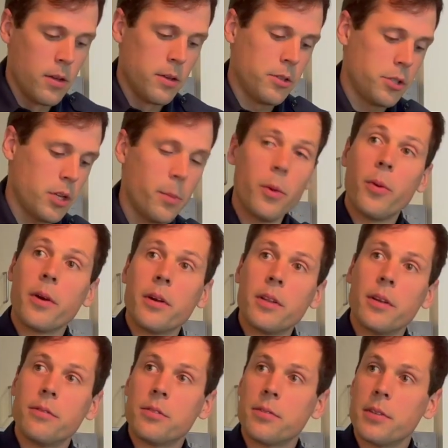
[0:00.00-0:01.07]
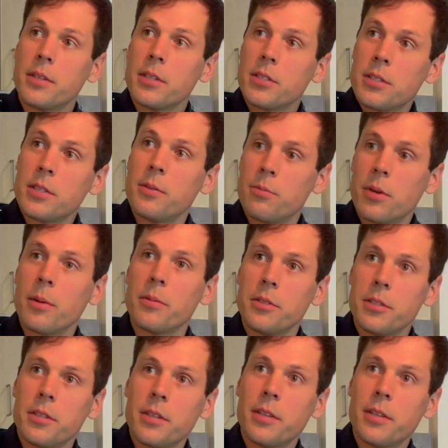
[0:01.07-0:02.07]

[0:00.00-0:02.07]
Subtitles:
Should I be wearing gloves for this? Probably should.